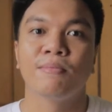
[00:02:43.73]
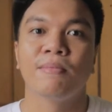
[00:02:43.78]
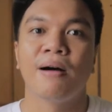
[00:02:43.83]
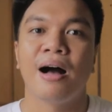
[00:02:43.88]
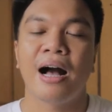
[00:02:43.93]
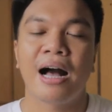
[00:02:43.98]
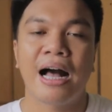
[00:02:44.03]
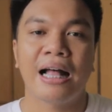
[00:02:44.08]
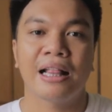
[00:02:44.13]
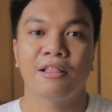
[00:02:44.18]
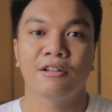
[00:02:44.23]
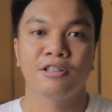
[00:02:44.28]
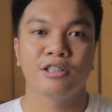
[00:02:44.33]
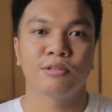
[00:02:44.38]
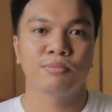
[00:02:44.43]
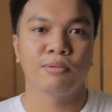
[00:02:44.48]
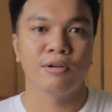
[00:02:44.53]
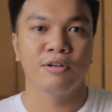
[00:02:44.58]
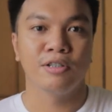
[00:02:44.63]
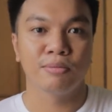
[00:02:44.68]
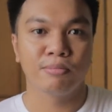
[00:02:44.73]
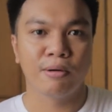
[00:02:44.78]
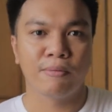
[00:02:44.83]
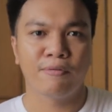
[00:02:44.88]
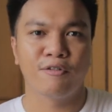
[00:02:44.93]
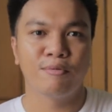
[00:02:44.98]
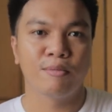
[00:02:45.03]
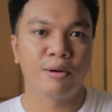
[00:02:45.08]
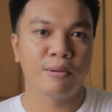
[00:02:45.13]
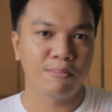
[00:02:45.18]
yung mga cut-loss points mo
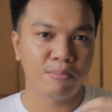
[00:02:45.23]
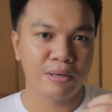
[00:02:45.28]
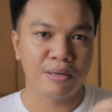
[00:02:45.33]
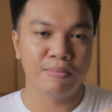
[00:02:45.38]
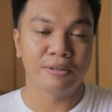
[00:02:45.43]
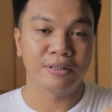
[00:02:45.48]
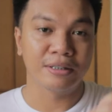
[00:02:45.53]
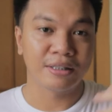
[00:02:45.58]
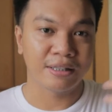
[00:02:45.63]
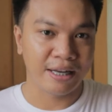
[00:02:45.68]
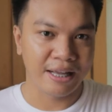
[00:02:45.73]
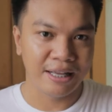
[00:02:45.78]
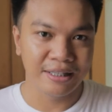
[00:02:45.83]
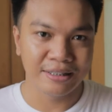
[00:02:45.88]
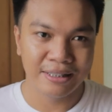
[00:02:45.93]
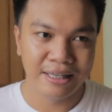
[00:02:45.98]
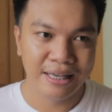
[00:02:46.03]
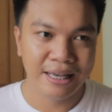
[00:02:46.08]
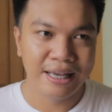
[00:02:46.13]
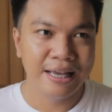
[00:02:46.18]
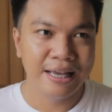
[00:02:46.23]
from your previous trades,